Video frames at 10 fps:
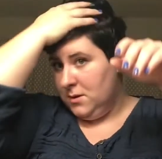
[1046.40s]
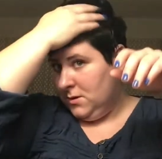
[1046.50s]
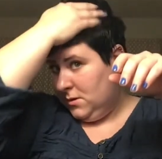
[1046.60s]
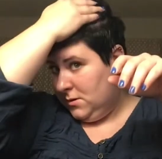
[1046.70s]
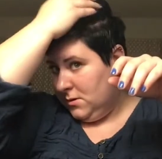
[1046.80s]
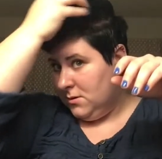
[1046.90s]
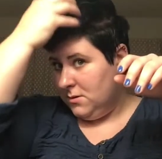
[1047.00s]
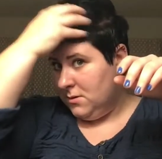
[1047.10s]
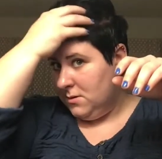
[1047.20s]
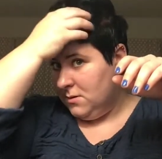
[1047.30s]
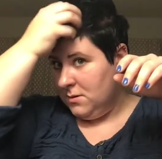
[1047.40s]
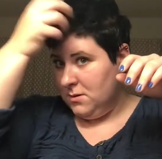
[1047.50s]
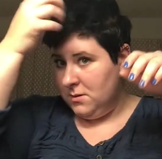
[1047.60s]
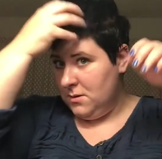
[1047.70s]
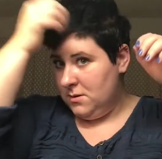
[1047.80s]

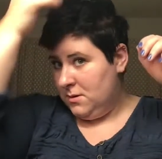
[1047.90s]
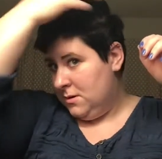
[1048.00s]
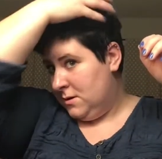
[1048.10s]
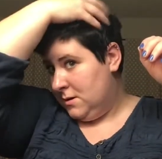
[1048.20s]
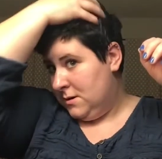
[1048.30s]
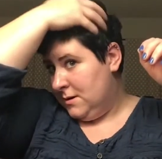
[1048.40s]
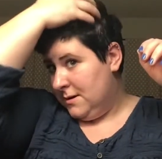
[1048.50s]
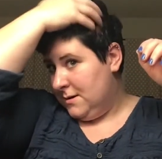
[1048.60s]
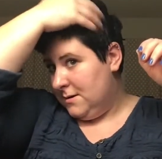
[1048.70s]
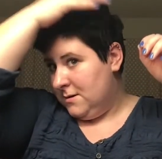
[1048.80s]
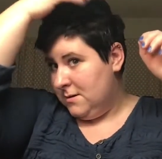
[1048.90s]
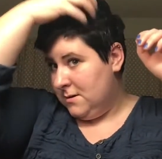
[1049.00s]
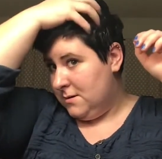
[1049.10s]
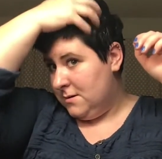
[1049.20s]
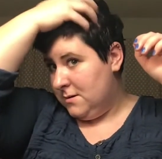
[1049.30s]

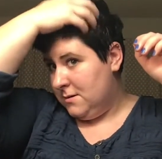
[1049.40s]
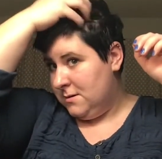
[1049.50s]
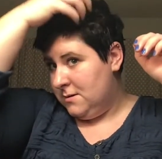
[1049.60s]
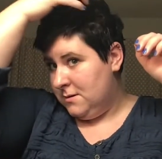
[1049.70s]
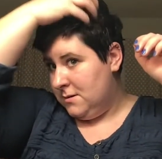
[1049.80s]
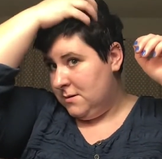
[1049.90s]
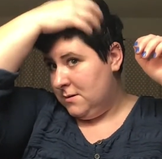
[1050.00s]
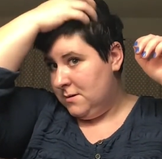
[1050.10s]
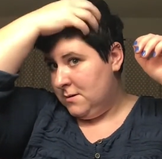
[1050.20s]
(silence)